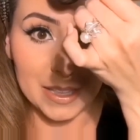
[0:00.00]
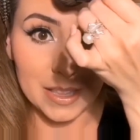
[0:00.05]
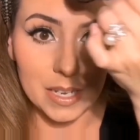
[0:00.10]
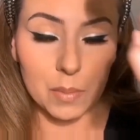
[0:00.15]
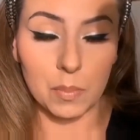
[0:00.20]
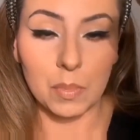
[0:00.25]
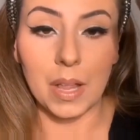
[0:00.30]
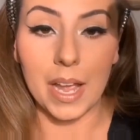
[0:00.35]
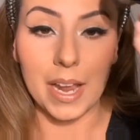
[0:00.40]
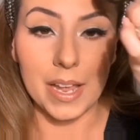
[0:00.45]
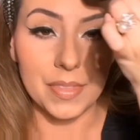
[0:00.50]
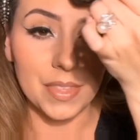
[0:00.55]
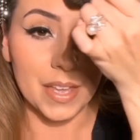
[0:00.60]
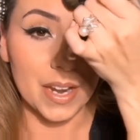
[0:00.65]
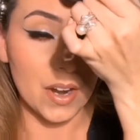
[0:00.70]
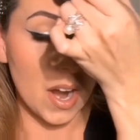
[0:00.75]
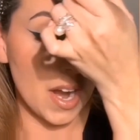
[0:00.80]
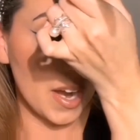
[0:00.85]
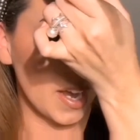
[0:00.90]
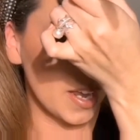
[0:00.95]
and then apply it
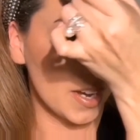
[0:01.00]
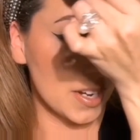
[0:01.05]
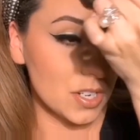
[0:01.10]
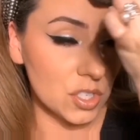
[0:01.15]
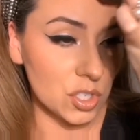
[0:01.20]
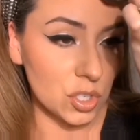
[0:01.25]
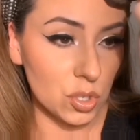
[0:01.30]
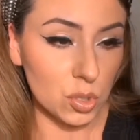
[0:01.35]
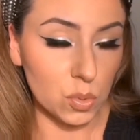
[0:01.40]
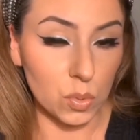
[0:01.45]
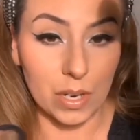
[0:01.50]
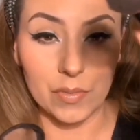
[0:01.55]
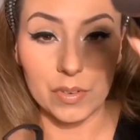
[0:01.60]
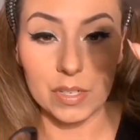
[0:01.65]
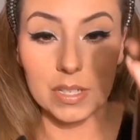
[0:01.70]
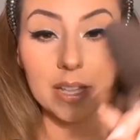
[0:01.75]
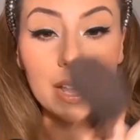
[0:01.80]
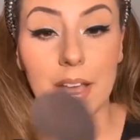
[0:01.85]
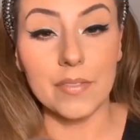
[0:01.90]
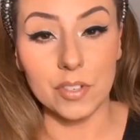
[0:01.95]
there. I kind of just use
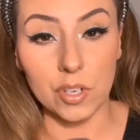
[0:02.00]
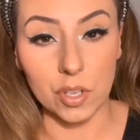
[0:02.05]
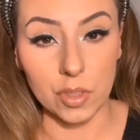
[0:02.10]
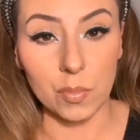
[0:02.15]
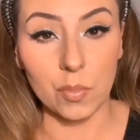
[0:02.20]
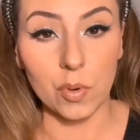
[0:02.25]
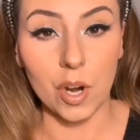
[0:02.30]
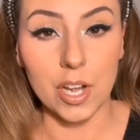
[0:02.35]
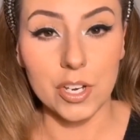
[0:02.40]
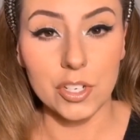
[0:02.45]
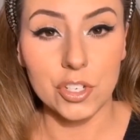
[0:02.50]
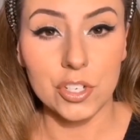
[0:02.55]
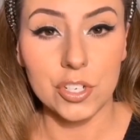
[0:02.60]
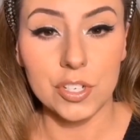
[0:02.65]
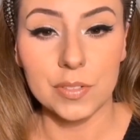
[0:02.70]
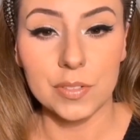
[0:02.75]
whatever's left on the brush.